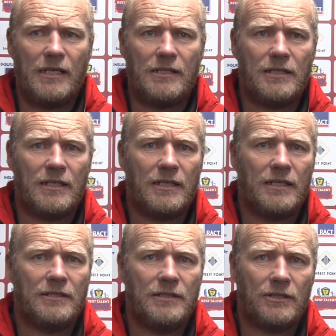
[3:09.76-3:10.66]
he's,
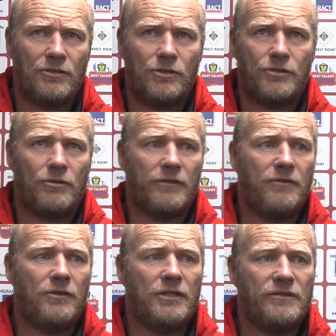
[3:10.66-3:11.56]
uh, he's a young guy trying to
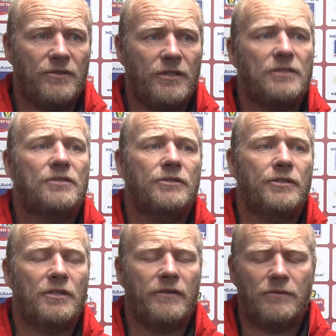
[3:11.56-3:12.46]
find his feet at
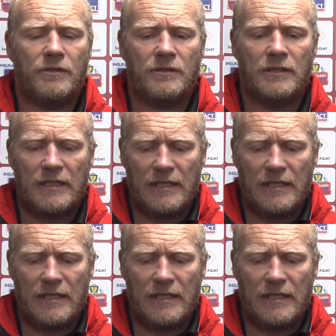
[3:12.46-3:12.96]
senior level and